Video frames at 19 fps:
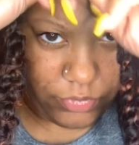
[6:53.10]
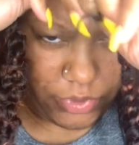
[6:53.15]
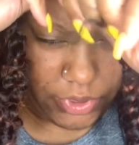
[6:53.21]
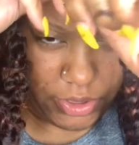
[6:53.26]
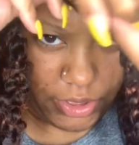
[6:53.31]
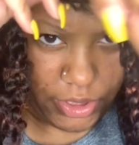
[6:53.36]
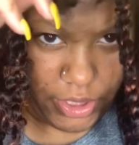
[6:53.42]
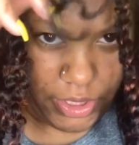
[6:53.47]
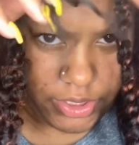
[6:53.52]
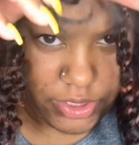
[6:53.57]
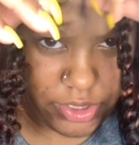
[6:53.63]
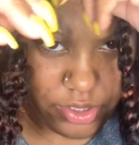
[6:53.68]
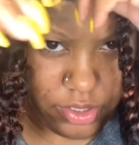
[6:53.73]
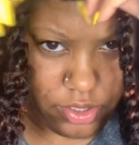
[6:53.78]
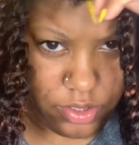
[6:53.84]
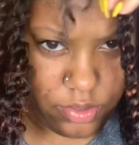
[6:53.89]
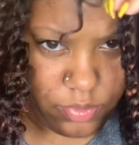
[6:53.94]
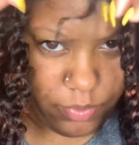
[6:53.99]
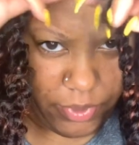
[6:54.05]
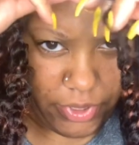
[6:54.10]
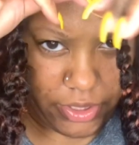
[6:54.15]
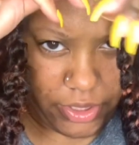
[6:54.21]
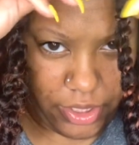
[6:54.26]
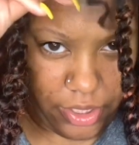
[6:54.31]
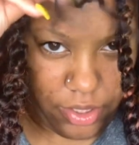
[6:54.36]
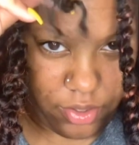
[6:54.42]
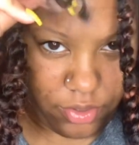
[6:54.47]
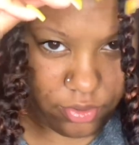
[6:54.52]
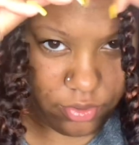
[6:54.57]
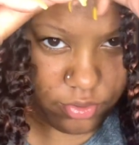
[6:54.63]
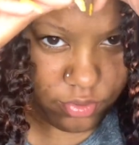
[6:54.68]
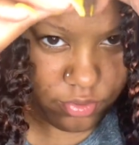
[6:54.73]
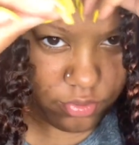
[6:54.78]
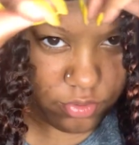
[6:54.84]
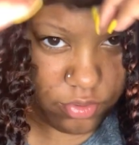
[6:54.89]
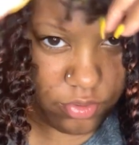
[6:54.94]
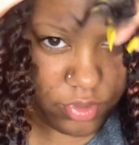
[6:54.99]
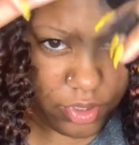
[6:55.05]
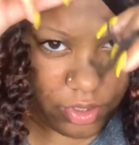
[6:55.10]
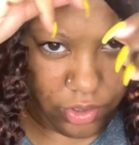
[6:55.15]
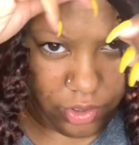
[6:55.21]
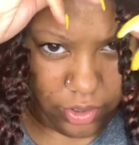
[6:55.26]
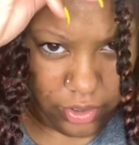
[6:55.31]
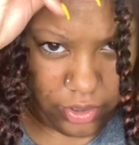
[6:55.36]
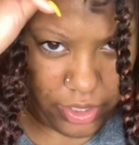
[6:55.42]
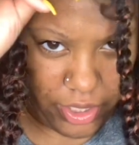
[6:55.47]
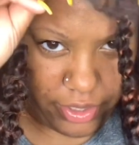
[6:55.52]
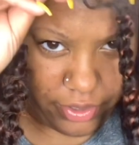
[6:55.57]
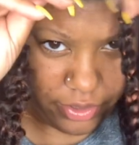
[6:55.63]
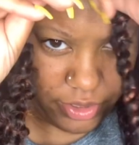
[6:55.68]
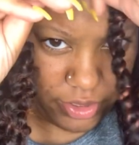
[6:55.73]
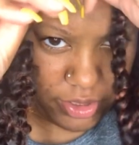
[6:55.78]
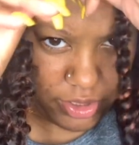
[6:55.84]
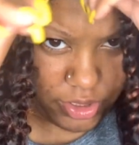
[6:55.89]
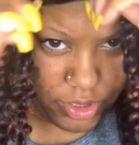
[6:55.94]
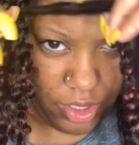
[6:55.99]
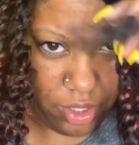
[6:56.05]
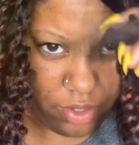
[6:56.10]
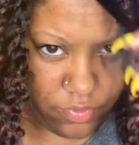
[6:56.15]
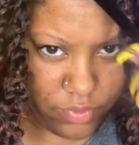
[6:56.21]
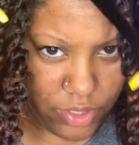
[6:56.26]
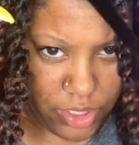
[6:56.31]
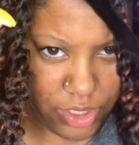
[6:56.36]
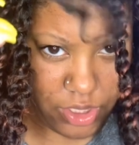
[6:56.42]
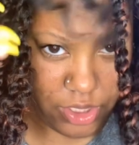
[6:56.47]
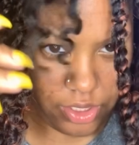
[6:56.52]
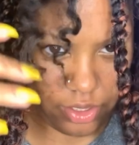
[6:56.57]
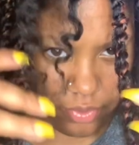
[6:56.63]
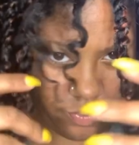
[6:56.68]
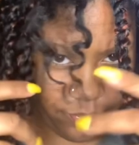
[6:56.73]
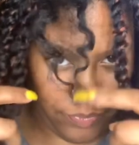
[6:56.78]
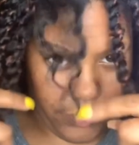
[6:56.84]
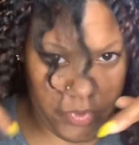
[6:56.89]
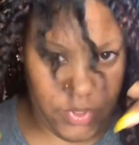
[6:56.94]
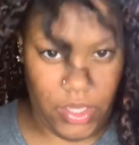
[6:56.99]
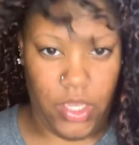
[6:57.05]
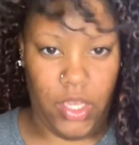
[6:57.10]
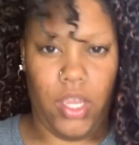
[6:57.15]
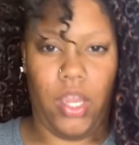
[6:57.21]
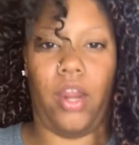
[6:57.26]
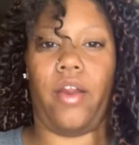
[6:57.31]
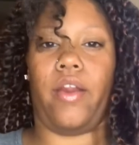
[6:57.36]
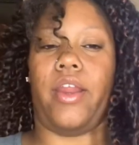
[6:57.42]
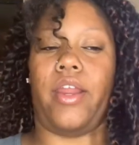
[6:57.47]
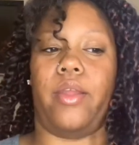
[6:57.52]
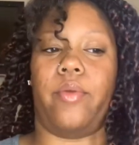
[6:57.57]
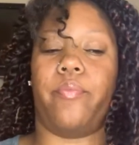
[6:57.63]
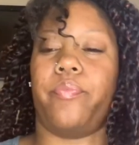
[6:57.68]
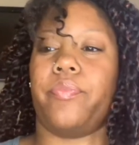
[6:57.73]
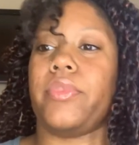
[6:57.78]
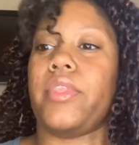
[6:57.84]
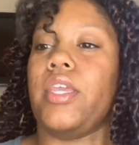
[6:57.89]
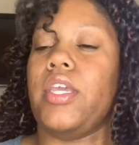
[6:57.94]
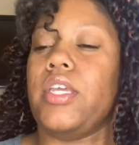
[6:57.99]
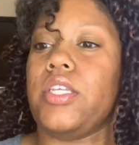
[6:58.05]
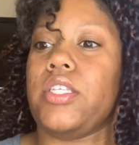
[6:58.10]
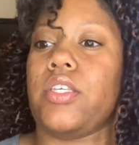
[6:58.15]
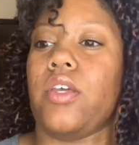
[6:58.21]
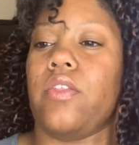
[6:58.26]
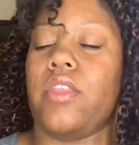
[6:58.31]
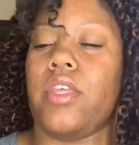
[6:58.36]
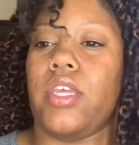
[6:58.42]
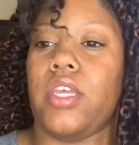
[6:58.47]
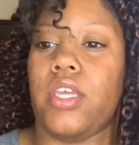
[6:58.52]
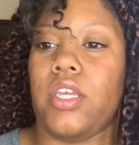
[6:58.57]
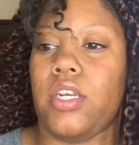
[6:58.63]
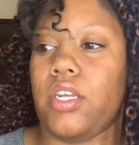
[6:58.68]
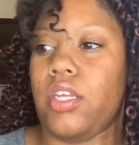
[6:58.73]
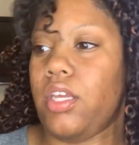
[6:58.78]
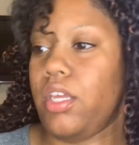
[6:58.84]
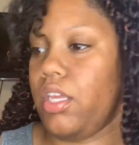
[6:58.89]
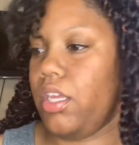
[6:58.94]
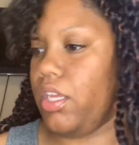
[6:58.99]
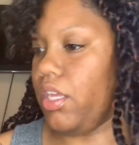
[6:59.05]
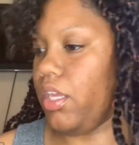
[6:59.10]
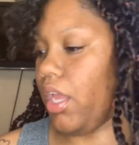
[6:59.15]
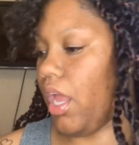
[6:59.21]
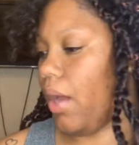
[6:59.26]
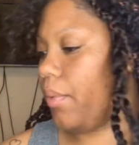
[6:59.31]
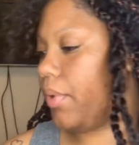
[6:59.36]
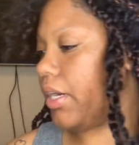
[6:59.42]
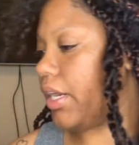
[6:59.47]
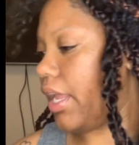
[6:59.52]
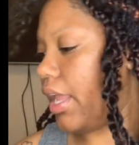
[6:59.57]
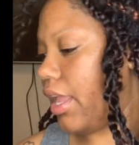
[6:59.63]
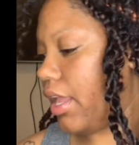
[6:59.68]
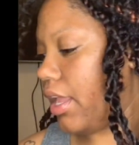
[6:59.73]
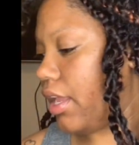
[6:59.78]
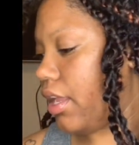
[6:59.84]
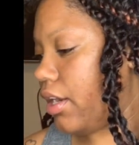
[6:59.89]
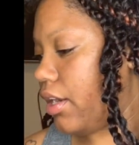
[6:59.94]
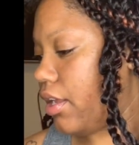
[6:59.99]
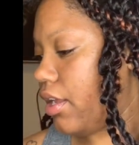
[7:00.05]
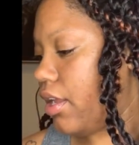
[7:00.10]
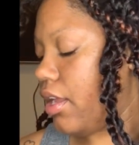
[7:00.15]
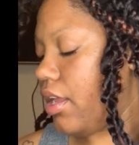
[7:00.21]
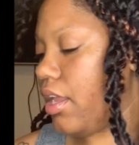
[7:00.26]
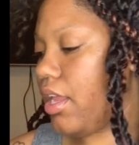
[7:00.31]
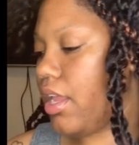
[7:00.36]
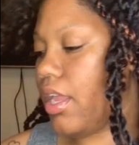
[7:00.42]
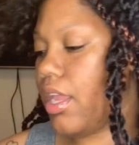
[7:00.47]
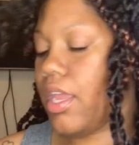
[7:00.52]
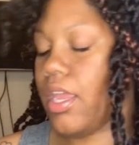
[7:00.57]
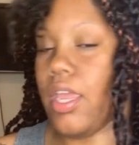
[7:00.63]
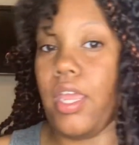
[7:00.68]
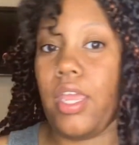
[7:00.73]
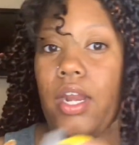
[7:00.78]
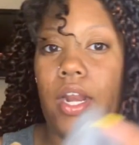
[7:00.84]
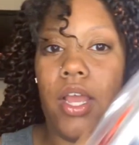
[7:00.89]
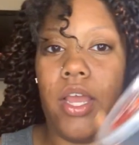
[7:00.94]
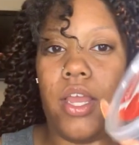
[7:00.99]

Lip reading: and then I just spread that. Ooh, your girl hair is soft, honey. All right, so then I went ahead and